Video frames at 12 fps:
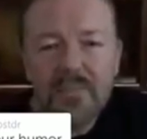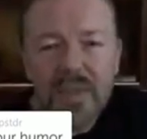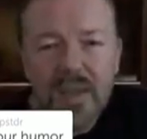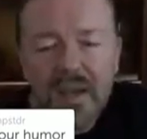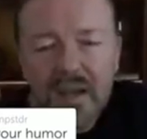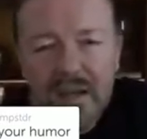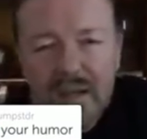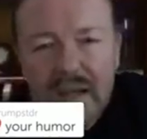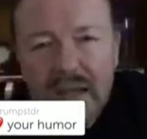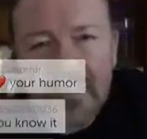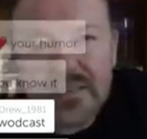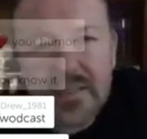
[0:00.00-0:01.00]
uh,
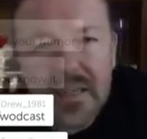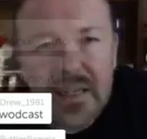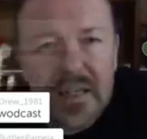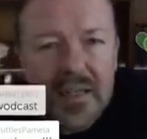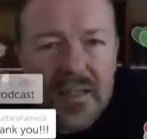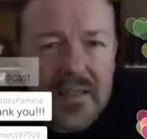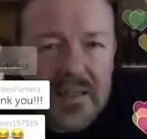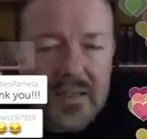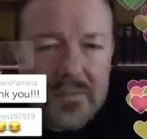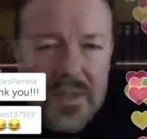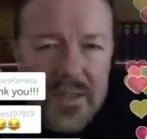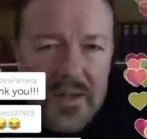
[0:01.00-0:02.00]
and uh,
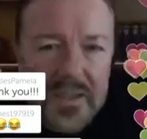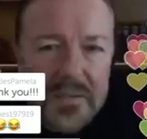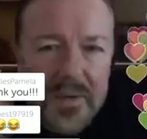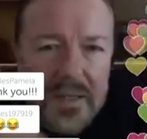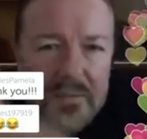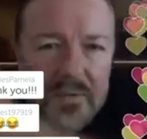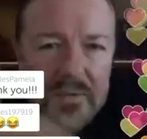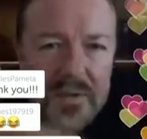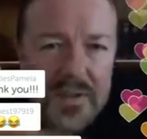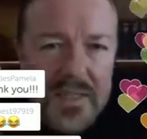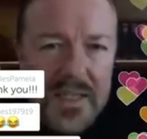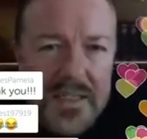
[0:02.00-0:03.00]
be nice to animals.
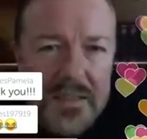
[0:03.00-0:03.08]
Tatty